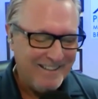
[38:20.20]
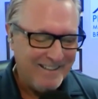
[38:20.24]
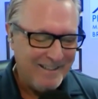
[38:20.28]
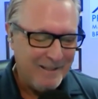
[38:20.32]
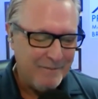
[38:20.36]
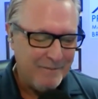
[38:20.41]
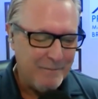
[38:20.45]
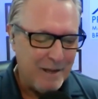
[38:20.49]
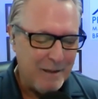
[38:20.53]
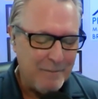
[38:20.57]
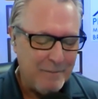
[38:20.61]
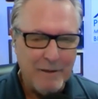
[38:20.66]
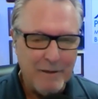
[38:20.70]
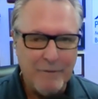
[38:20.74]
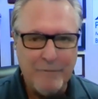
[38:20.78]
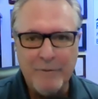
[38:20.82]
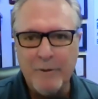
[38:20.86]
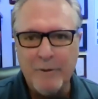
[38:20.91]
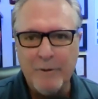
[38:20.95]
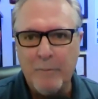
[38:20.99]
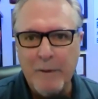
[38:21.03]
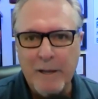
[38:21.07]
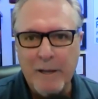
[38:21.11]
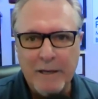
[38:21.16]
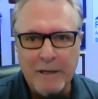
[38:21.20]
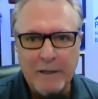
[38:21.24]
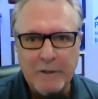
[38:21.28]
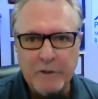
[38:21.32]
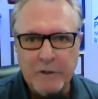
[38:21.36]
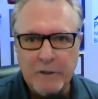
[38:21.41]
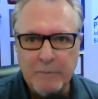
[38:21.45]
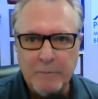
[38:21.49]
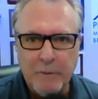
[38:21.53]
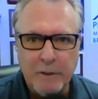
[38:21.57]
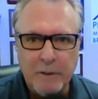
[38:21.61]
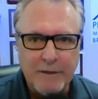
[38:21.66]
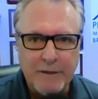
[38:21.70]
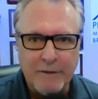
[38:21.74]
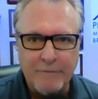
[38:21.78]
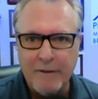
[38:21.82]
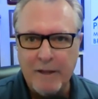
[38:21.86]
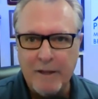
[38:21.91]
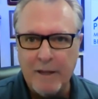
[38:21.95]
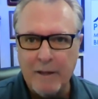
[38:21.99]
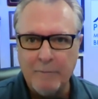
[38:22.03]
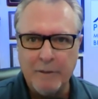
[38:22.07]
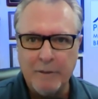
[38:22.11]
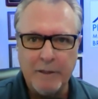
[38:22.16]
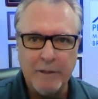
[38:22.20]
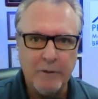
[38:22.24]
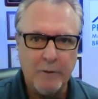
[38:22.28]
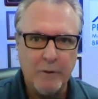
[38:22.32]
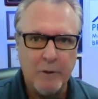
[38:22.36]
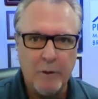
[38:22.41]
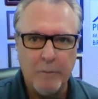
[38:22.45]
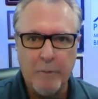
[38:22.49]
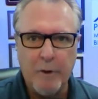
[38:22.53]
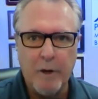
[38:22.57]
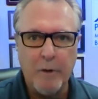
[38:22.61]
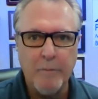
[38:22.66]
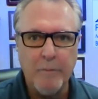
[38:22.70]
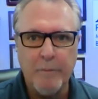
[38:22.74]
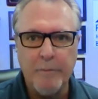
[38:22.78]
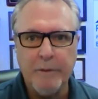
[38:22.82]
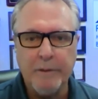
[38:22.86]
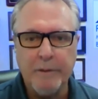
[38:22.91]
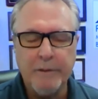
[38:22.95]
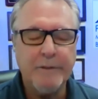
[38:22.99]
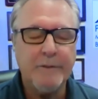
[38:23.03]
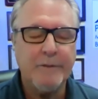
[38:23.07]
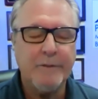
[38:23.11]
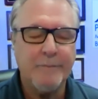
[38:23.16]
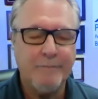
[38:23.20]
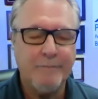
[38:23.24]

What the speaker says: maybe if you're managing multifamily or apartment buildings.